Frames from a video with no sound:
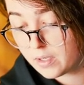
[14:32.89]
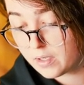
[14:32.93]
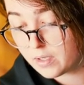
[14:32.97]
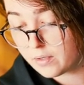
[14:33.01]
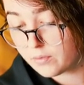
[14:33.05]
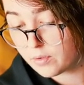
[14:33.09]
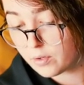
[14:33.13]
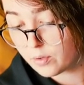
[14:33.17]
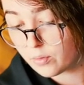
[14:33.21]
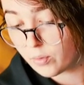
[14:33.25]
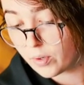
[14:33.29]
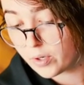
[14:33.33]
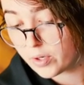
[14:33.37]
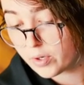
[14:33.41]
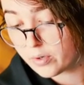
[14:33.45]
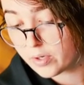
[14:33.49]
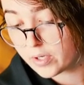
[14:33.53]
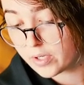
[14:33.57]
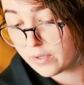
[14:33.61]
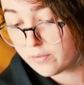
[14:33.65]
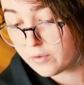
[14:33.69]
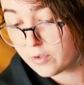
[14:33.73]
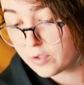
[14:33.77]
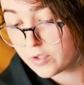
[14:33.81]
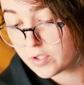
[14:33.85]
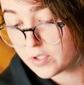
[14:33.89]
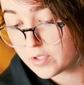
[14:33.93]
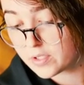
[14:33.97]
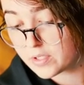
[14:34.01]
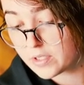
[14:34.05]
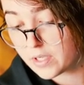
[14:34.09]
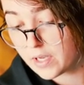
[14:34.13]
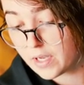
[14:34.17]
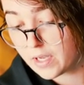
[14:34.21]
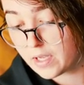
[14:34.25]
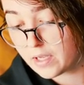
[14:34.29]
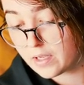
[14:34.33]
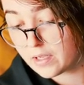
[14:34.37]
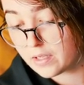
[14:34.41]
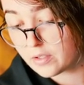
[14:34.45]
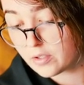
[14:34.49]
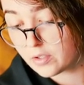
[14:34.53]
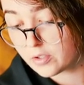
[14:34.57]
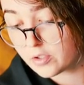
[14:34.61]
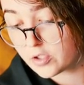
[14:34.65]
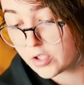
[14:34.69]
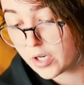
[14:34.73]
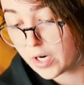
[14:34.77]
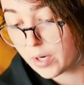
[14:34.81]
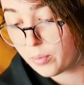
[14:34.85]
If you're wondering if you should stay in
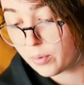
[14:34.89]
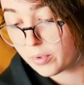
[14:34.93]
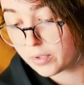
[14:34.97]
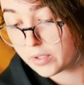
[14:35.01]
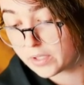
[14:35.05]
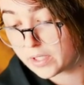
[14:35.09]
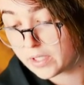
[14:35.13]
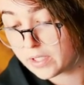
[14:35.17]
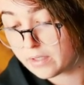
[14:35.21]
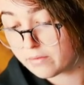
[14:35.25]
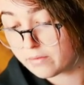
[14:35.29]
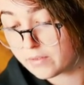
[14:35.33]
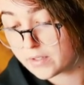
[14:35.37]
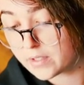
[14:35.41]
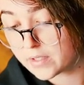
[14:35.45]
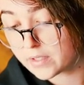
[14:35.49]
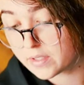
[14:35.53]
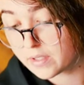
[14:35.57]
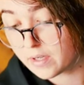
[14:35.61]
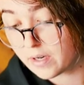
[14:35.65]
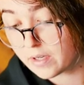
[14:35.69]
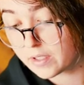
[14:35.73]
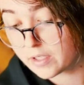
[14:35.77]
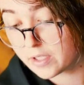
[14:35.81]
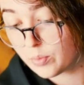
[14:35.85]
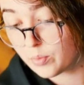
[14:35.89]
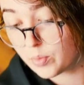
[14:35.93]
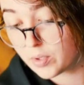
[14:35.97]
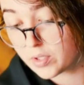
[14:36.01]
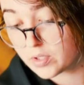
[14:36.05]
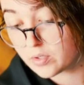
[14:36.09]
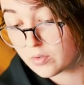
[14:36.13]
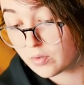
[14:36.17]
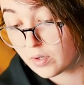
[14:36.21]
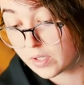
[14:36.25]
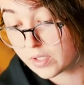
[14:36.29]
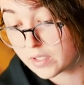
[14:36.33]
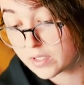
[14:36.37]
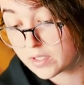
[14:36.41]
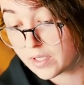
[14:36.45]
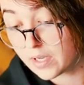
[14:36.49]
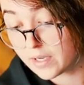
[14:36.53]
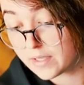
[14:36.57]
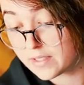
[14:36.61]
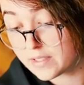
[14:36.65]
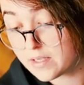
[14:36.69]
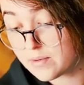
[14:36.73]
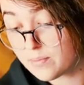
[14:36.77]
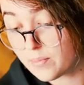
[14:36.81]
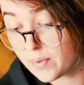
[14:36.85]
your job or leave, this card can be a strong
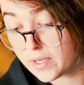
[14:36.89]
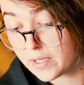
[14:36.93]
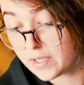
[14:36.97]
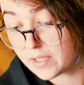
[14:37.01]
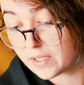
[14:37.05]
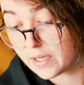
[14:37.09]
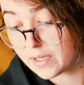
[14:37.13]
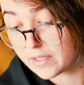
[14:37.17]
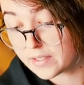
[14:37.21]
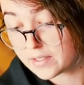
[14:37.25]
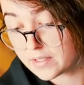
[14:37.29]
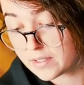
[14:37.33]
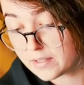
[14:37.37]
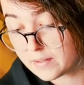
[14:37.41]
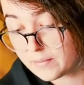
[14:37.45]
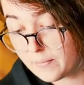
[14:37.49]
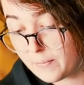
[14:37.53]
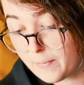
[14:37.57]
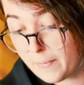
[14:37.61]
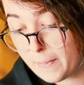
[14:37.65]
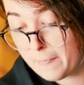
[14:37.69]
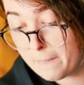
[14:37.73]
side to make an exit.